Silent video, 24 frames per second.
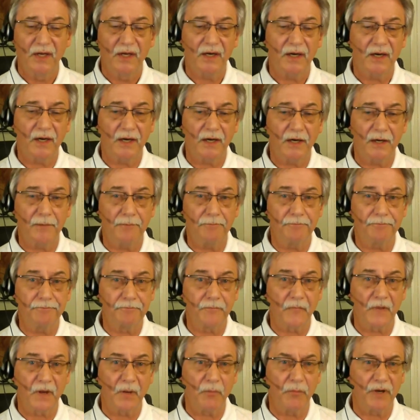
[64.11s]

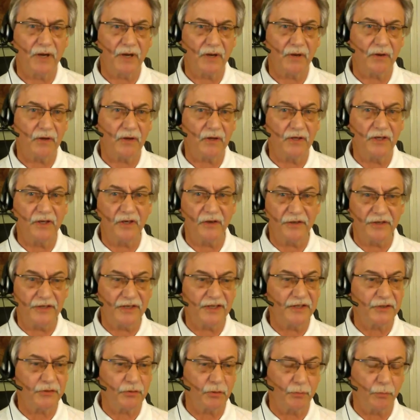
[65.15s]
You
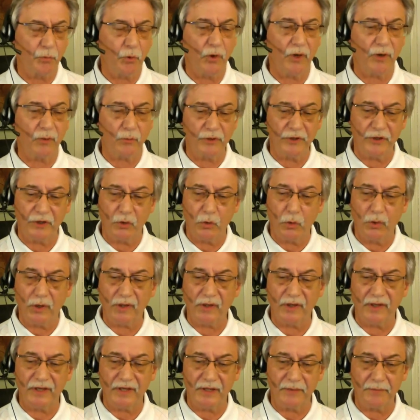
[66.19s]
get to a point where you
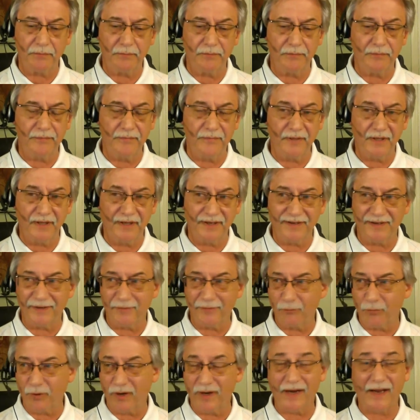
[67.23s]
quickly get
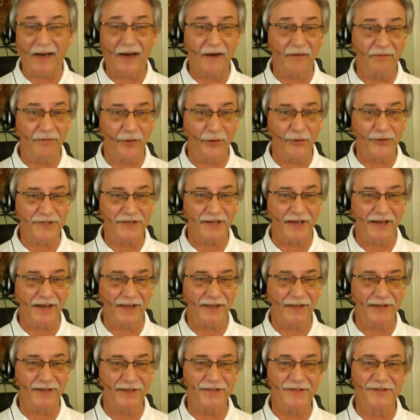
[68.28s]
run out of those kind of
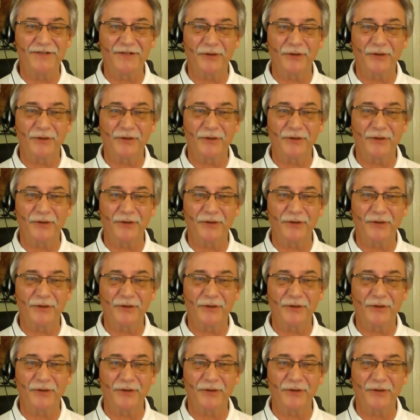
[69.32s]
leads.